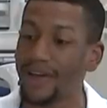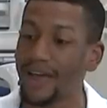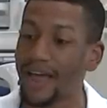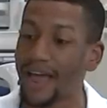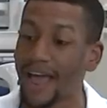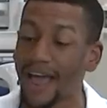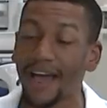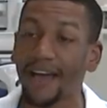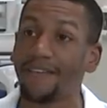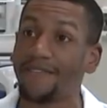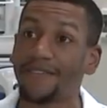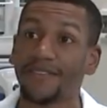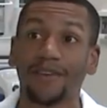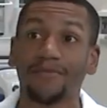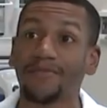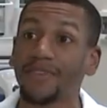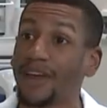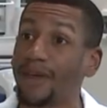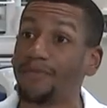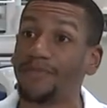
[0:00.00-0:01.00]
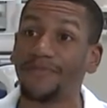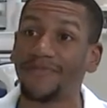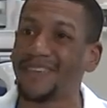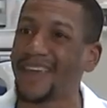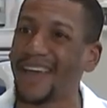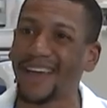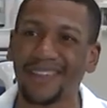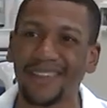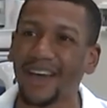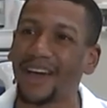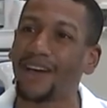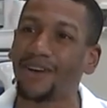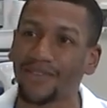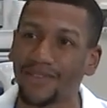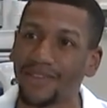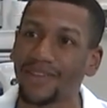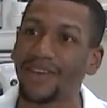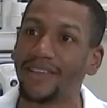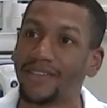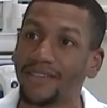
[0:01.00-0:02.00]
have some type of
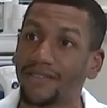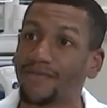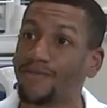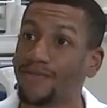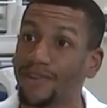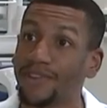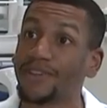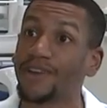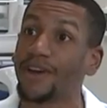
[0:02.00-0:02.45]
tactile sense of what's